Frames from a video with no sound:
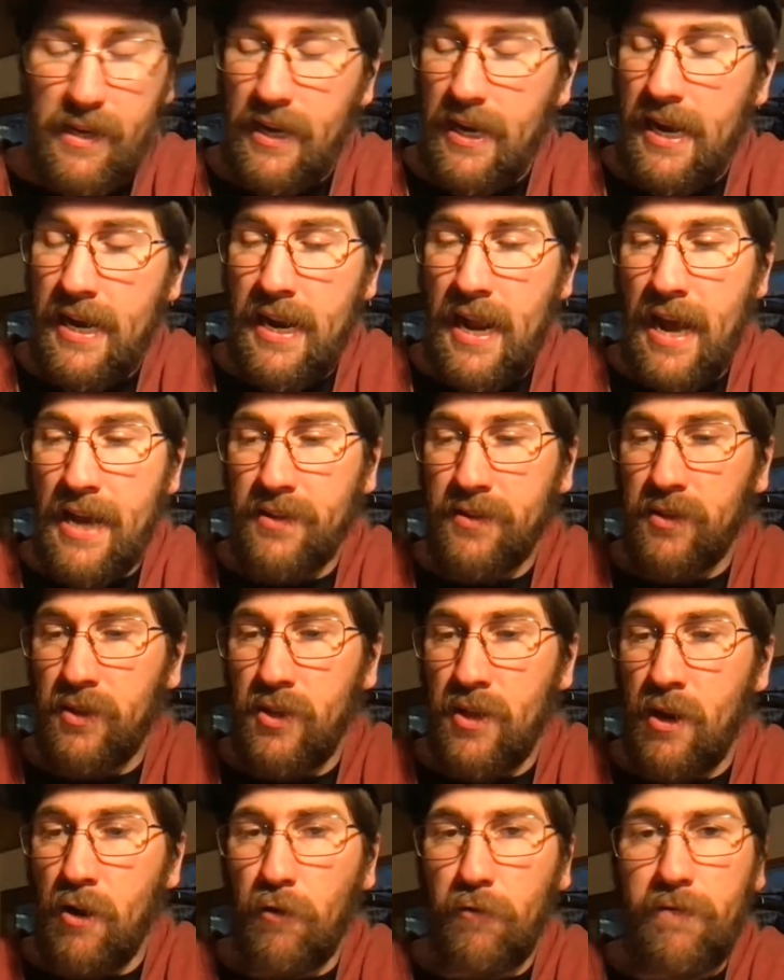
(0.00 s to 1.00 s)
It has
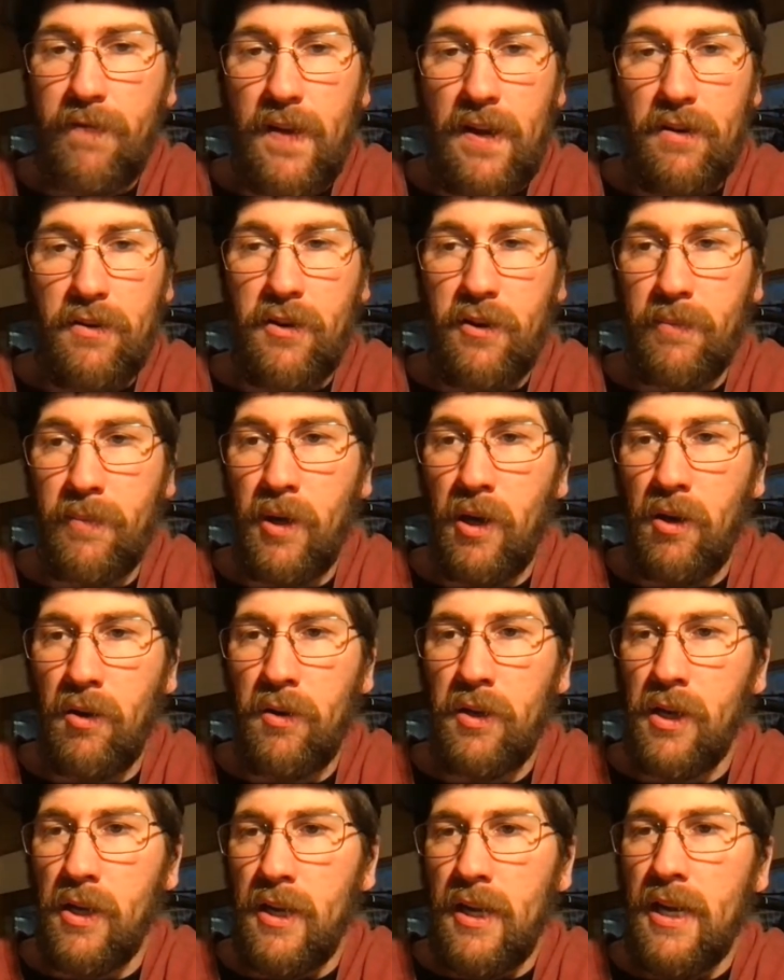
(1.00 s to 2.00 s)
no failure
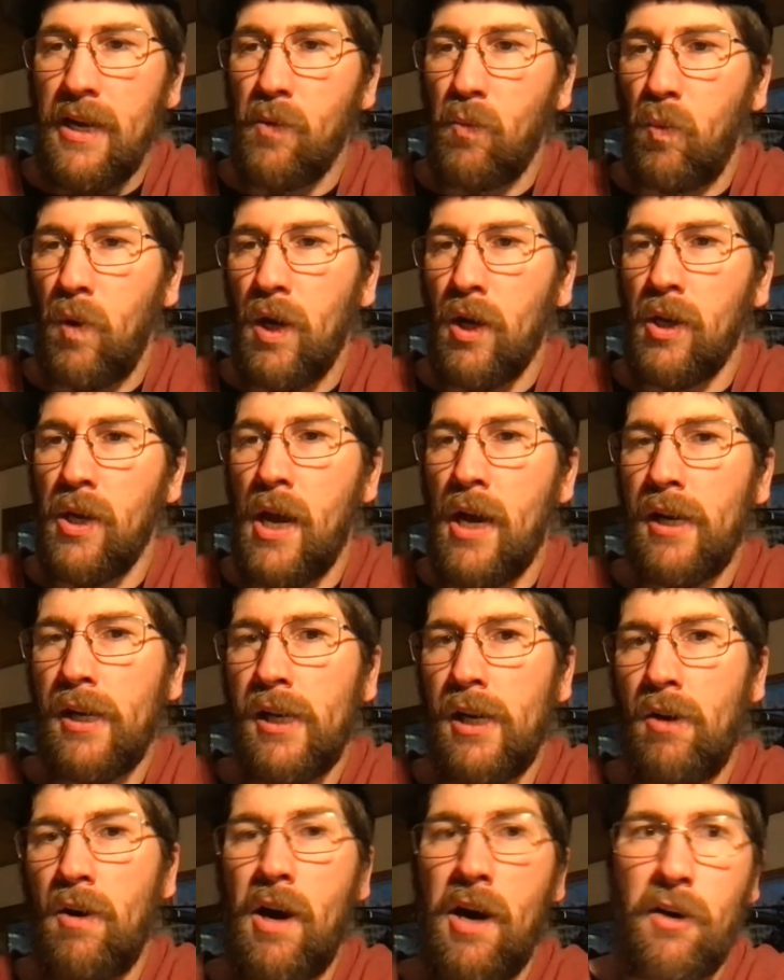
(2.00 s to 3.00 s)
mode. It will not
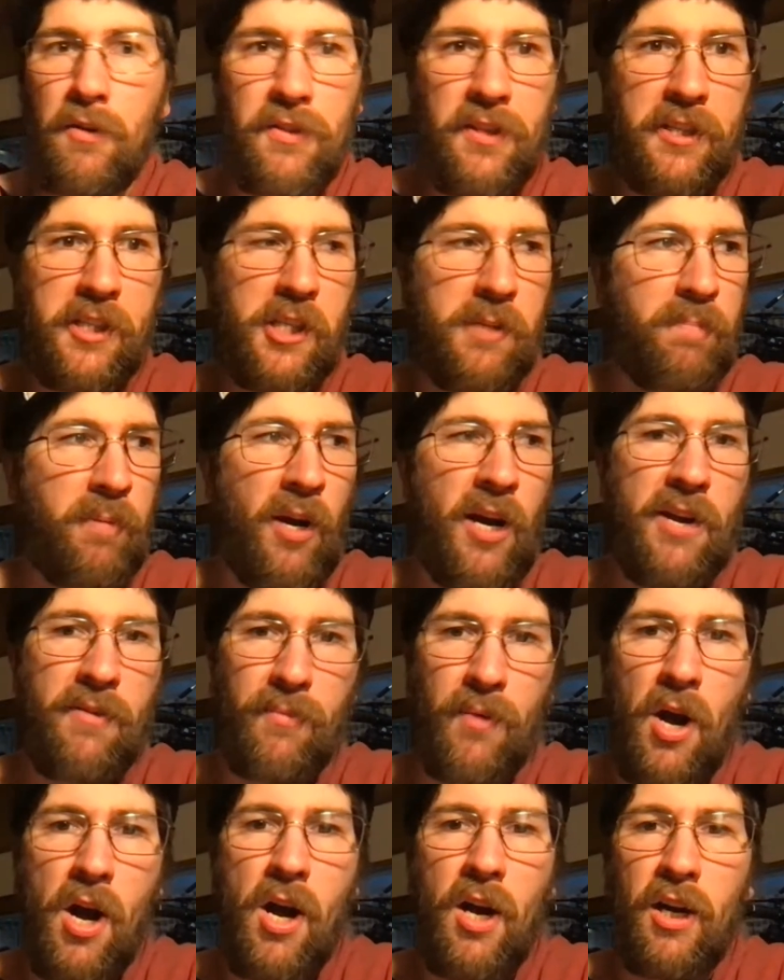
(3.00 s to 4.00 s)
go, oh, this is probably
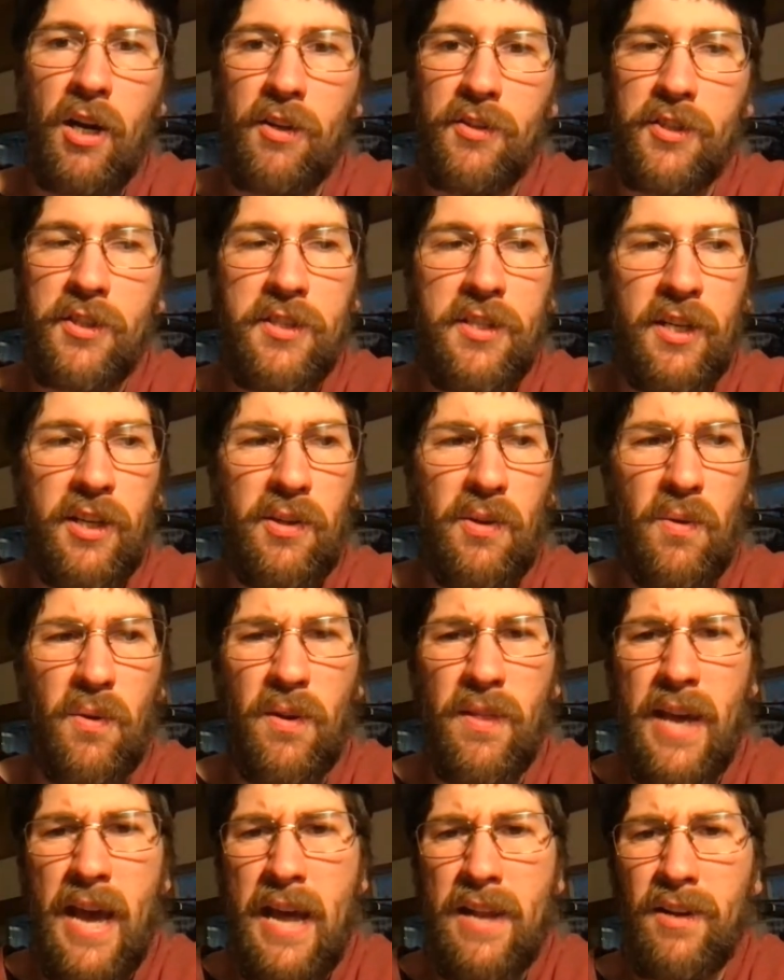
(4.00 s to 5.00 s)
wrong. I'll just ignore
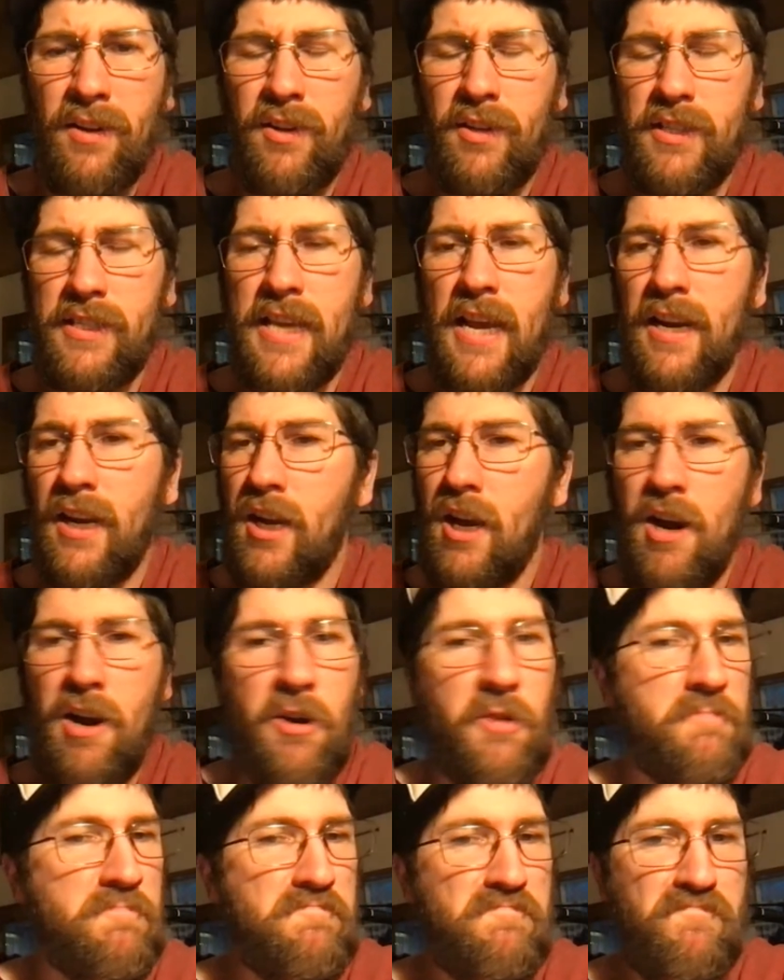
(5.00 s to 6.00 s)
that and set a
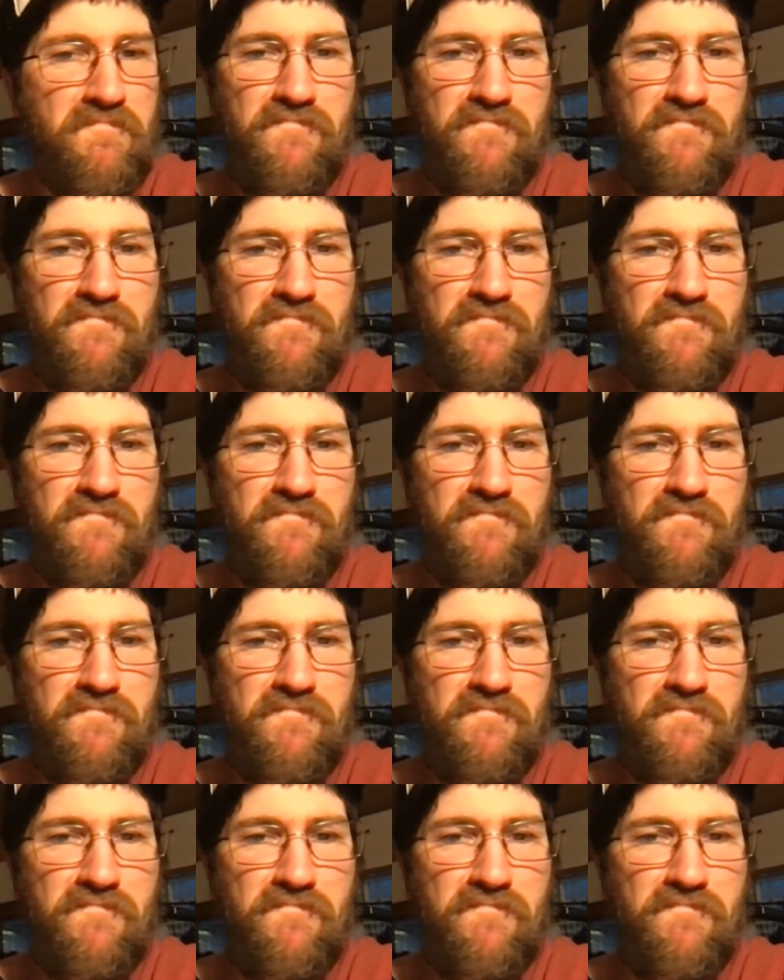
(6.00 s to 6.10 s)
code.